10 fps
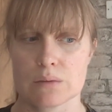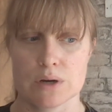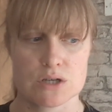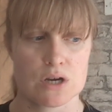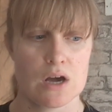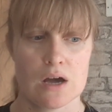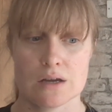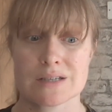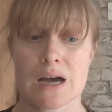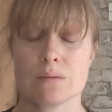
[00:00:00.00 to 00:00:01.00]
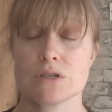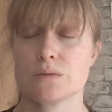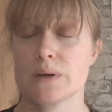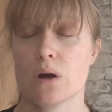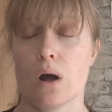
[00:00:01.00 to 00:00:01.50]
which at times it's
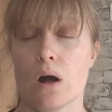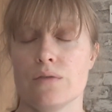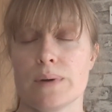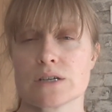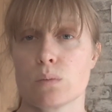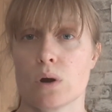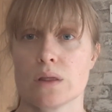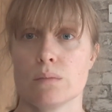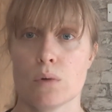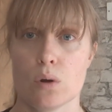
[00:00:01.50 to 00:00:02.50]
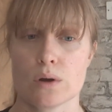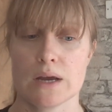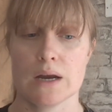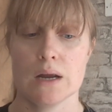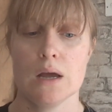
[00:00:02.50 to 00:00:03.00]
been at 1:30 in the
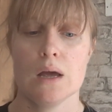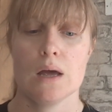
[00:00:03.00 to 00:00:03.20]
morning.